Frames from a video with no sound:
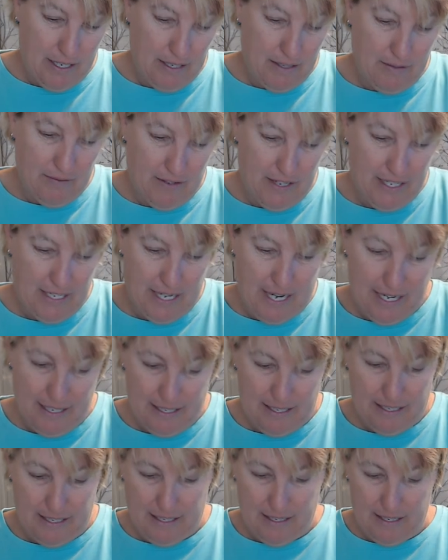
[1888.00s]

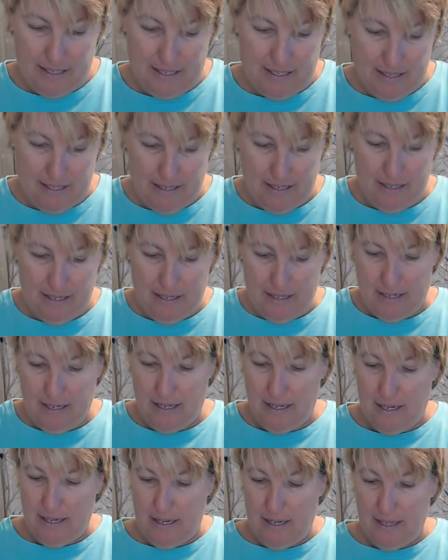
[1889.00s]
fantastic.
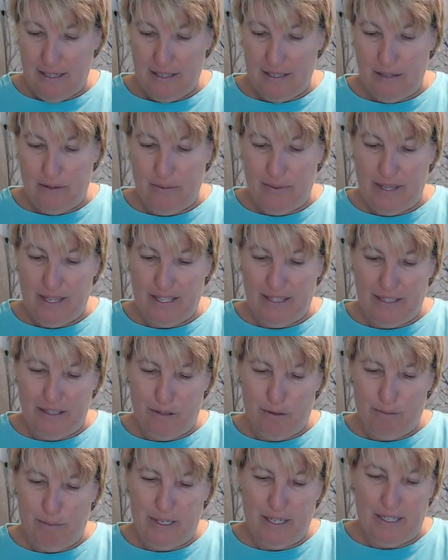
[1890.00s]
So with a
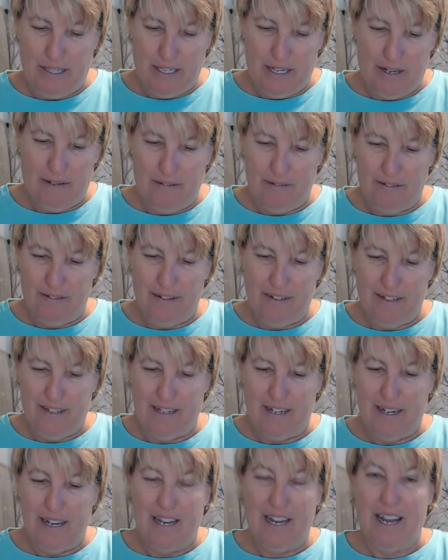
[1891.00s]
little bit of love,
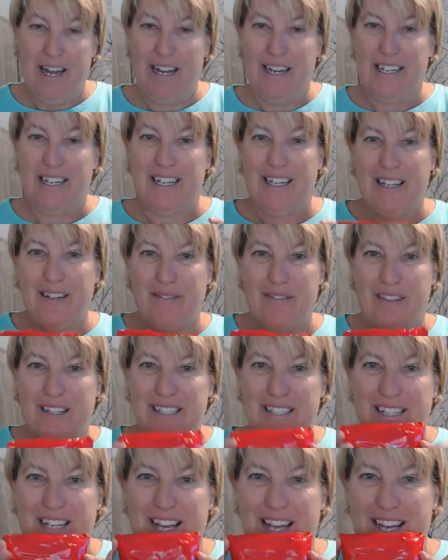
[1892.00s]
I can give
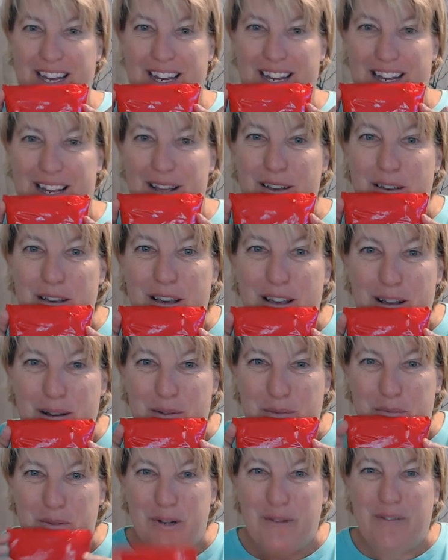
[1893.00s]
this guy
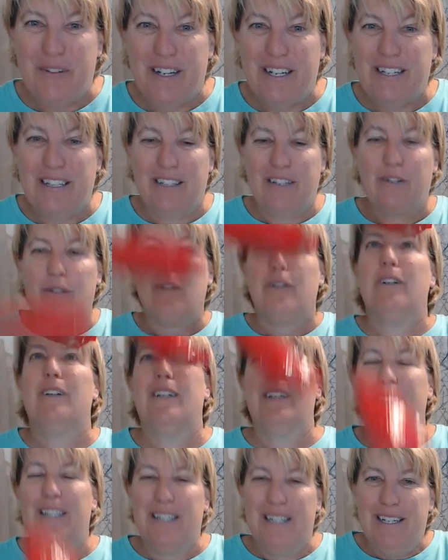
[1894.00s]
perfect little
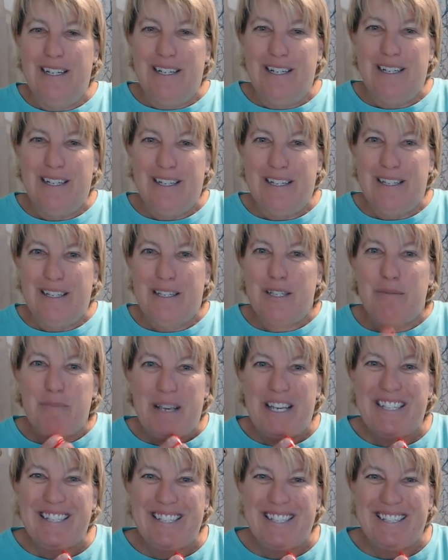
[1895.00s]

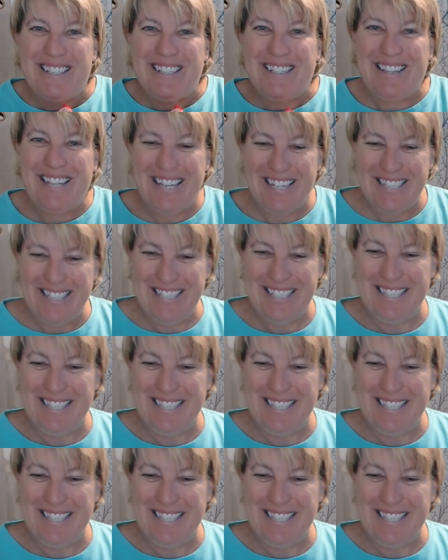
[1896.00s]
space. Thanks.